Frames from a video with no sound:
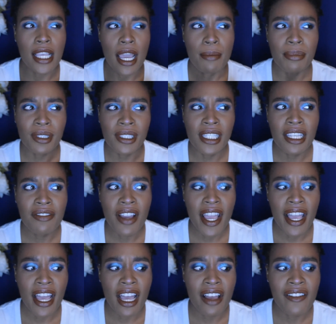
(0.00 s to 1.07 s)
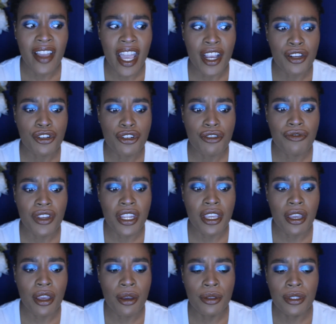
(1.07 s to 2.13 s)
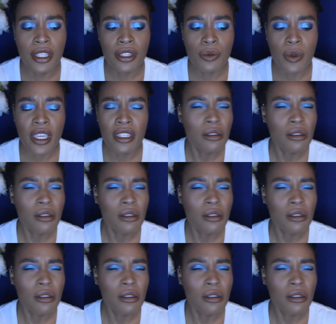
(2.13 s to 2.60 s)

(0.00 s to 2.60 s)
I believe I have extra videos this week,